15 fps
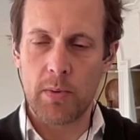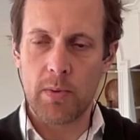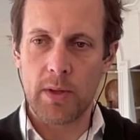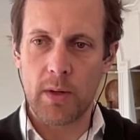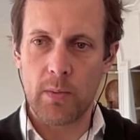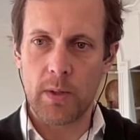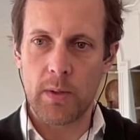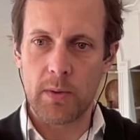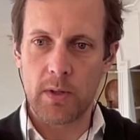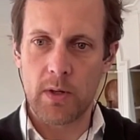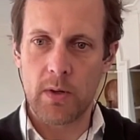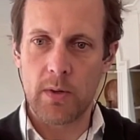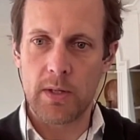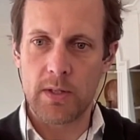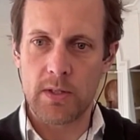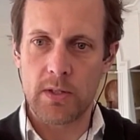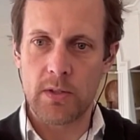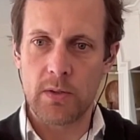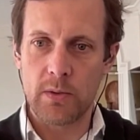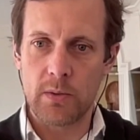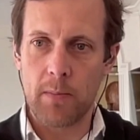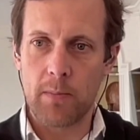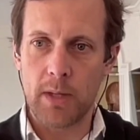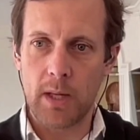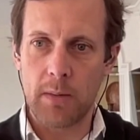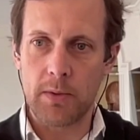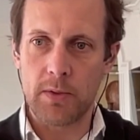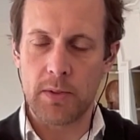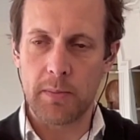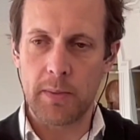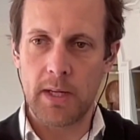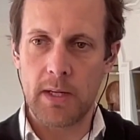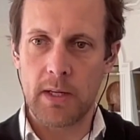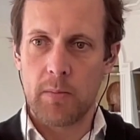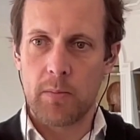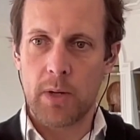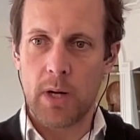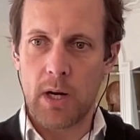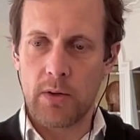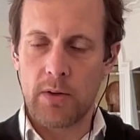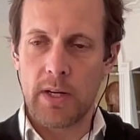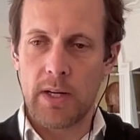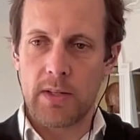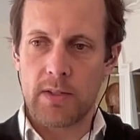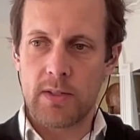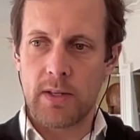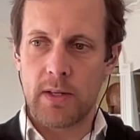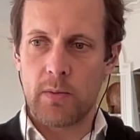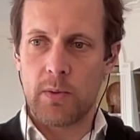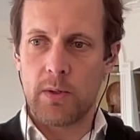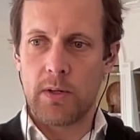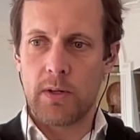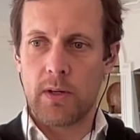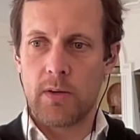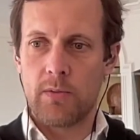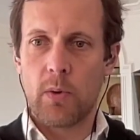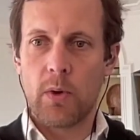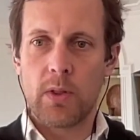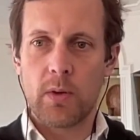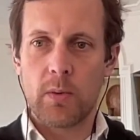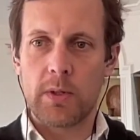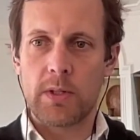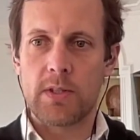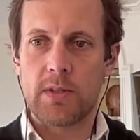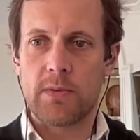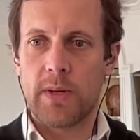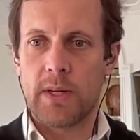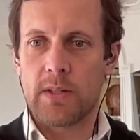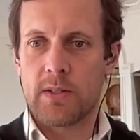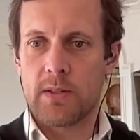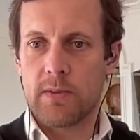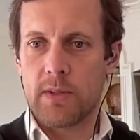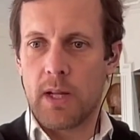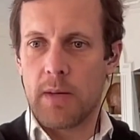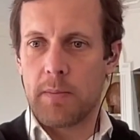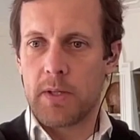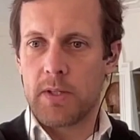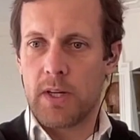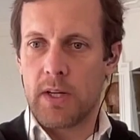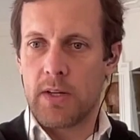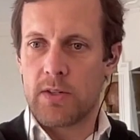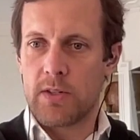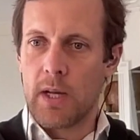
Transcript: that we were going to be able to make progress that would avoid the worst effects of climate change.